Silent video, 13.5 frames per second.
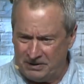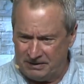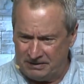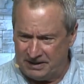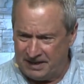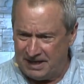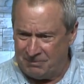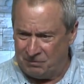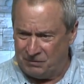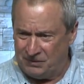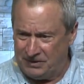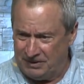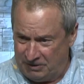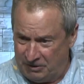did he
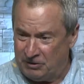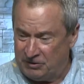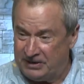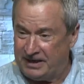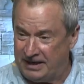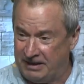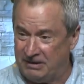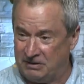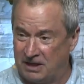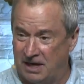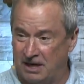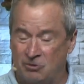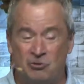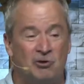did he
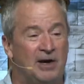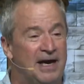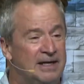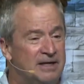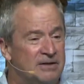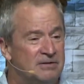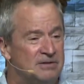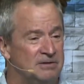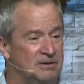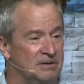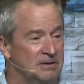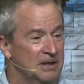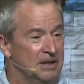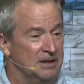uh, create us
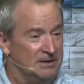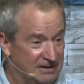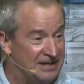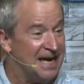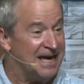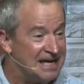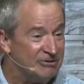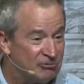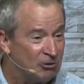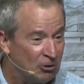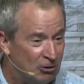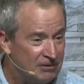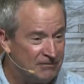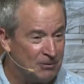to to take
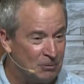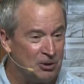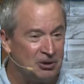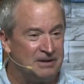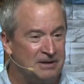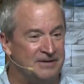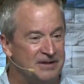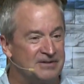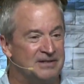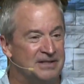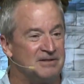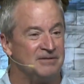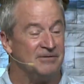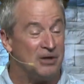control of the world in the
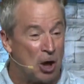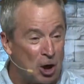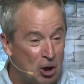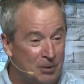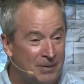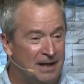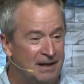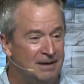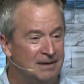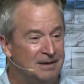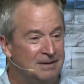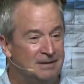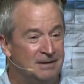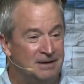sense of an army?
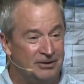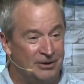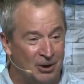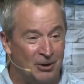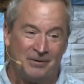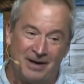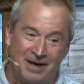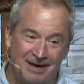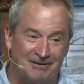No, not